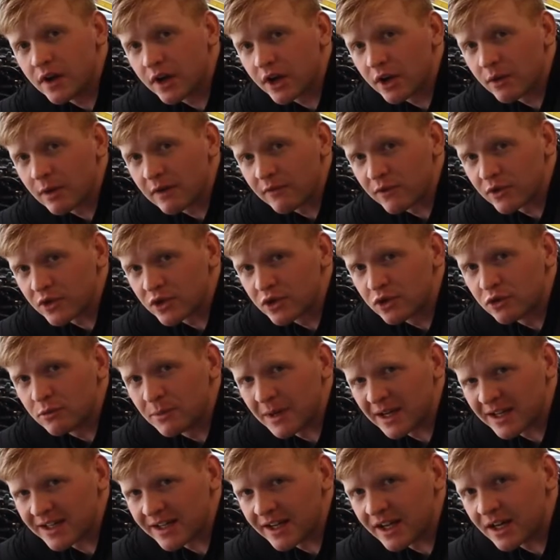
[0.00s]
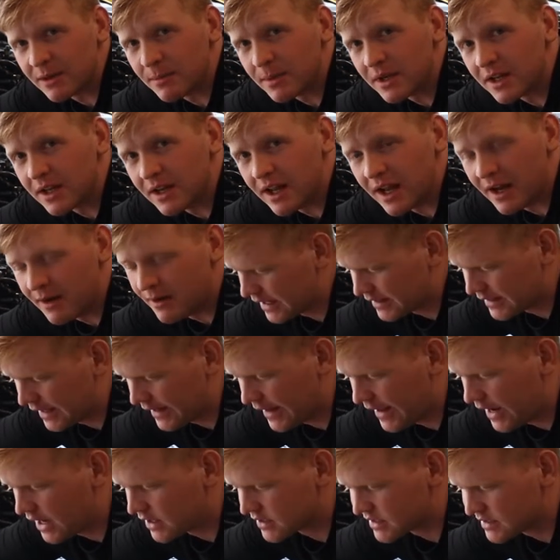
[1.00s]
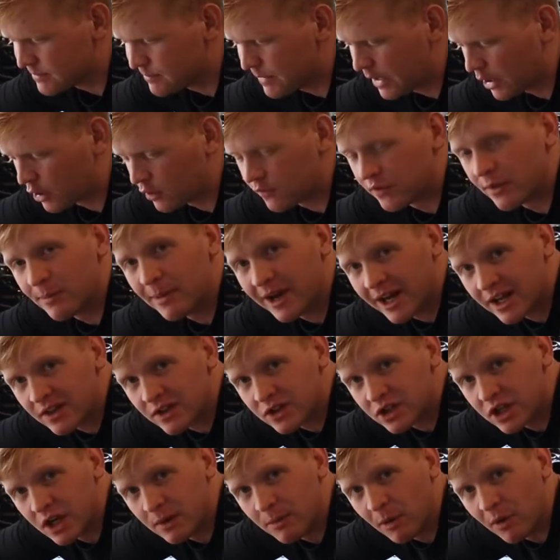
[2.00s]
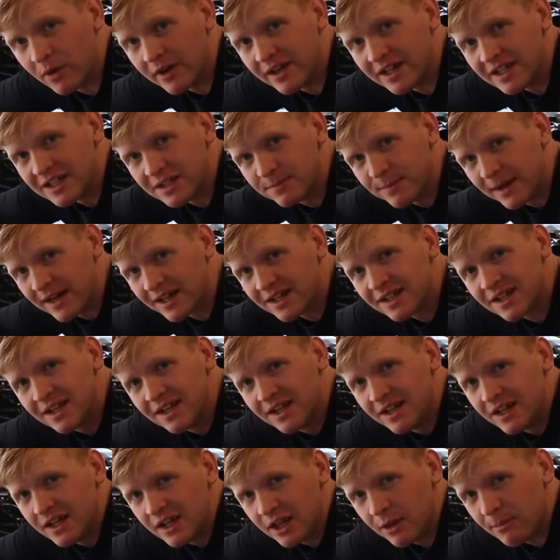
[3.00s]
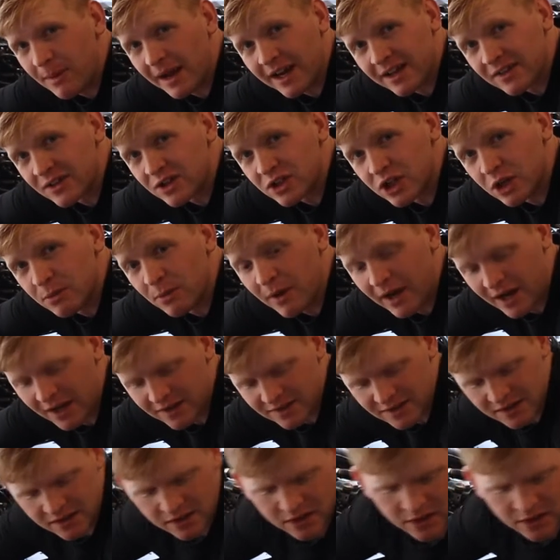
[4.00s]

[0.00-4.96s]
going to wait for it to cool back down a bit and take that housing back off the back of the turbo and inspect the back of the turbo housing,